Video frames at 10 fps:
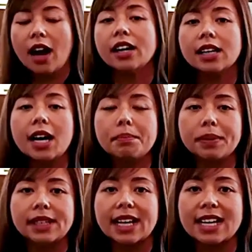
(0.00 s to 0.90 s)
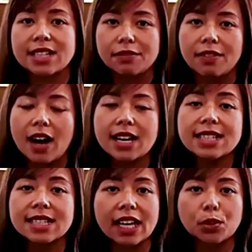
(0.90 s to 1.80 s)
Our company has a
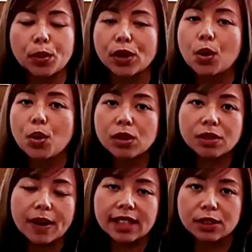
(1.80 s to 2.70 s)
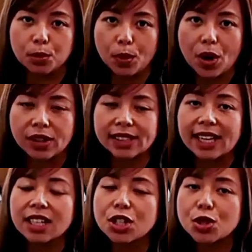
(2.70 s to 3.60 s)
vast network all around the world
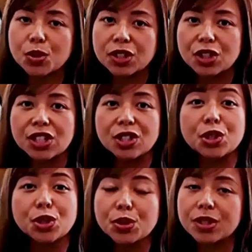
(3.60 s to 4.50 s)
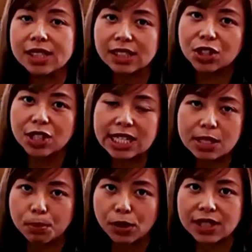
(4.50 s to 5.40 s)
and a stringent due
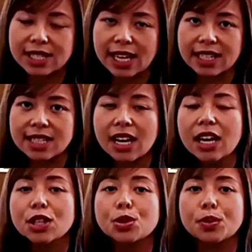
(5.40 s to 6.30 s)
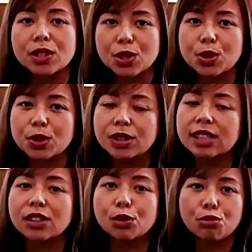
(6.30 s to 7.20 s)
diligence process to ensure
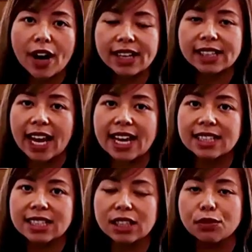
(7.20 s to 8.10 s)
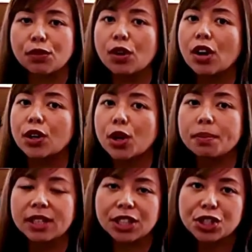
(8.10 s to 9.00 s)
that the right candidate for our
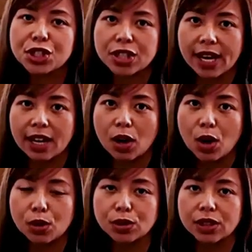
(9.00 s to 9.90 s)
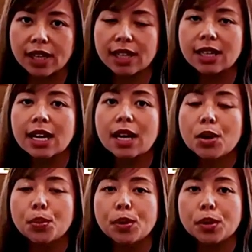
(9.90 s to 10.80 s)
nominee shareholder
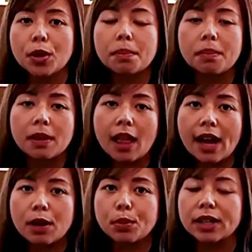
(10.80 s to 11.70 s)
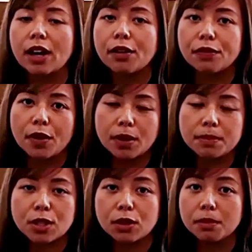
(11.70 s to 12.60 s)
will comply with our
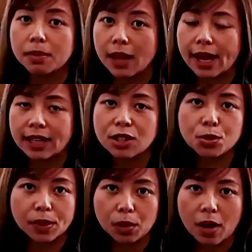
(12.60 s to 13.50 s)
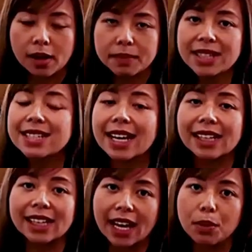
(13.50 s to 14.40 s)
firm's compliance requirements
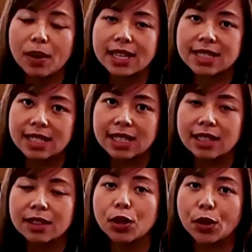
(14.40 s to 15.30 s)
and KYC